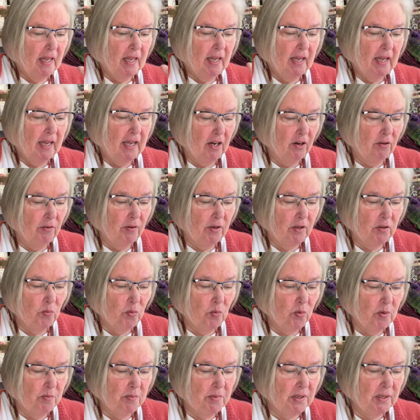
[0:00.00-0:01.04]
Aran
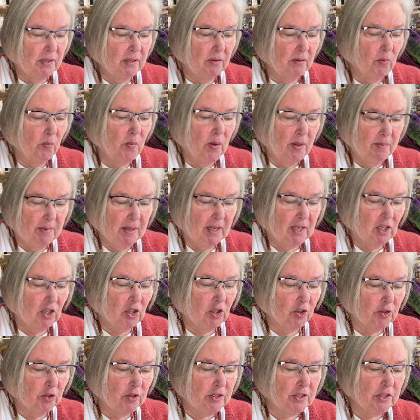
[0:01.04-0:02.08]
women
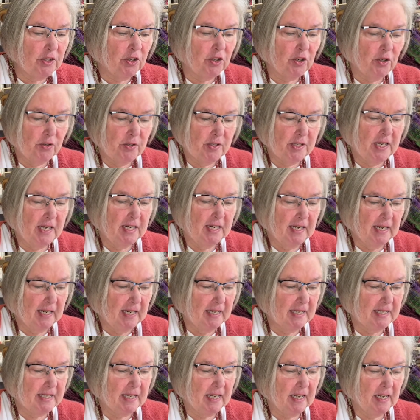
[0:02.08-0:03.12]
learned Guernsey knitting
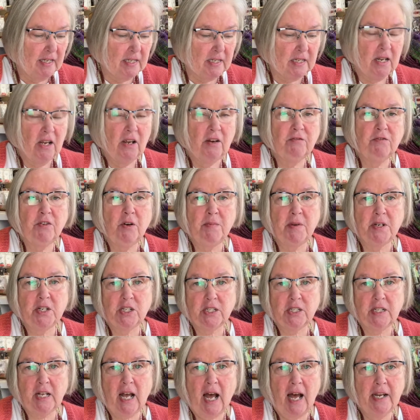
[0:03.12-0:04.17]
skills from a
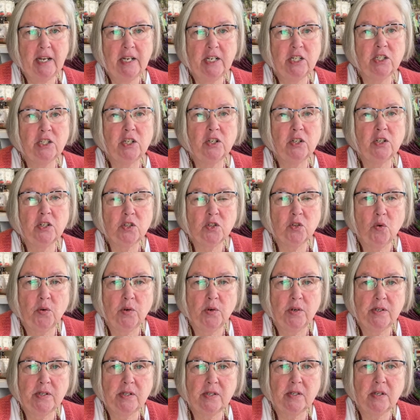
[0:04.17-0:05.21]
Scottish
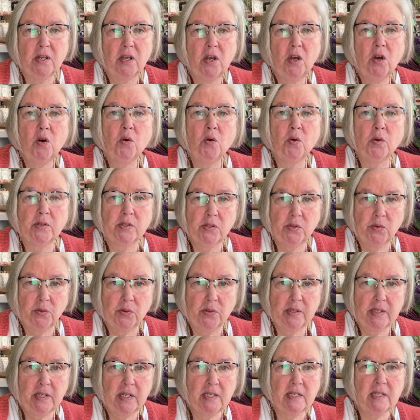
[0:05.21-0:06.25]
source or
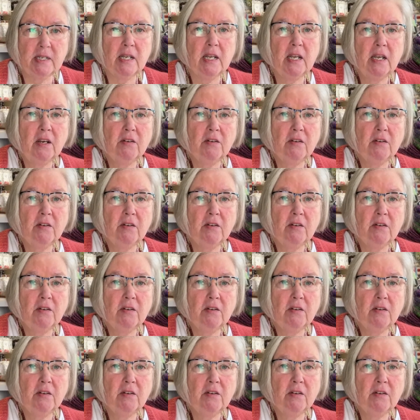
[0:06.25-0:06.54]
sources.